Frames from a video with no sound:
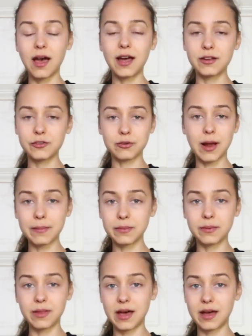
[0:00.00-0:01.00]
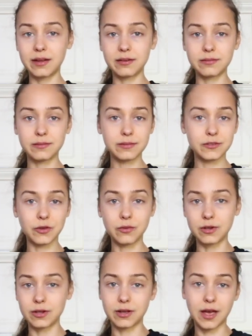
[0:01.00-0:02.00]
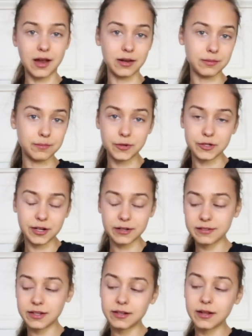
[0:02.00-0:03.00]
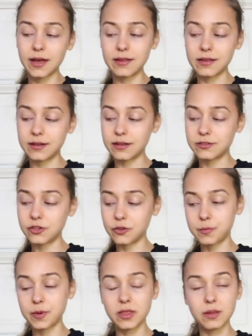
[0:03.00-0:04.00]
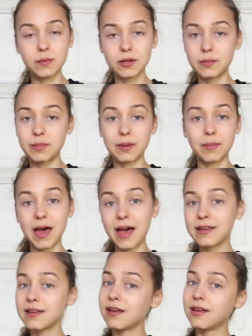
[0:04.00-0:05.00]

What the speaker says: I just wrap them in that so they're kind of protected, and then I just put them in a big bag